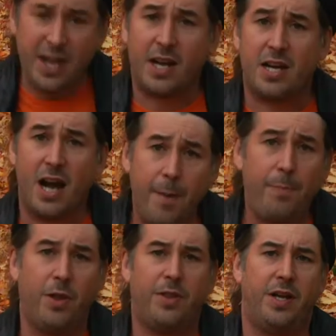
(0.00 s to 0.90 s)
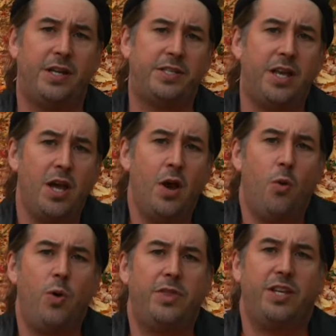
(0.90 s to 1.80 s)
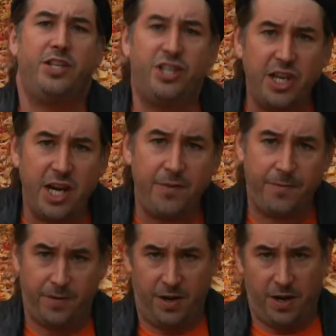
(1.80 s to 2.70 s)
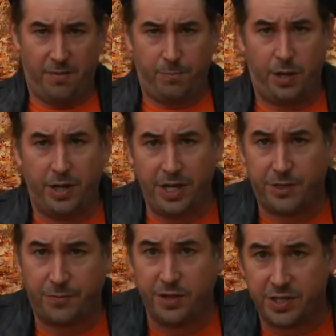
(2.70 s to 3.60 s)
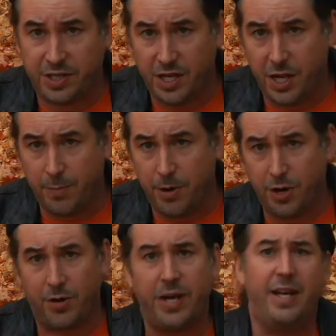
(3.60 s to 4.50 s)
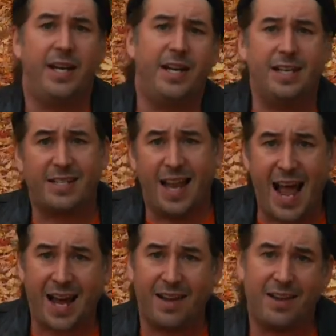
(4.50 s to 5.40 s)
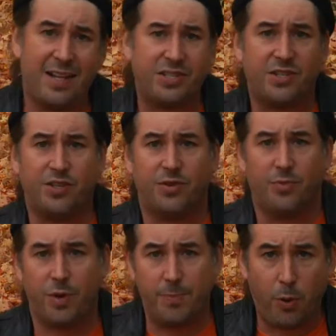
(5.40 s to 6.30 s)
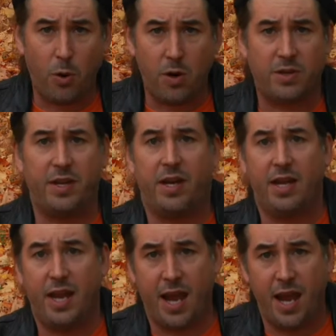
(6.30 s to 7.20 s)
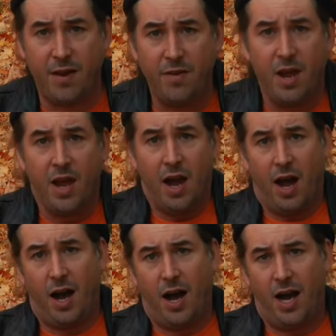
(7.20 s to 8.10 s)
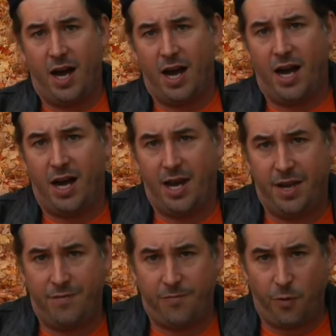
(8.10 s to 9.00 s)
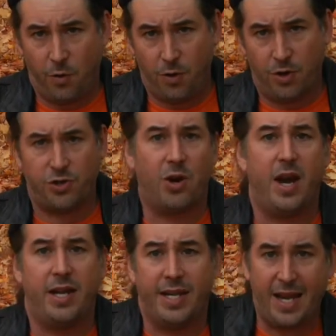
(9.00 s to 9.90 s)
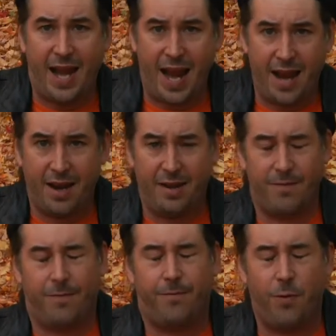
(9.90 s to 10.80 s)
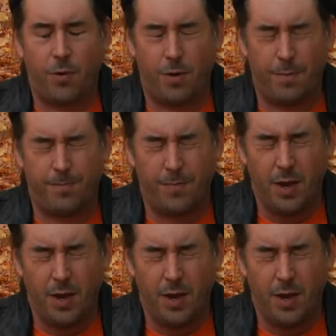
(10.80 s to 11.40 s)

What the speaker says: you couple this with the chief of police for the city of Burien and his lackluster report that he gave for trying to get for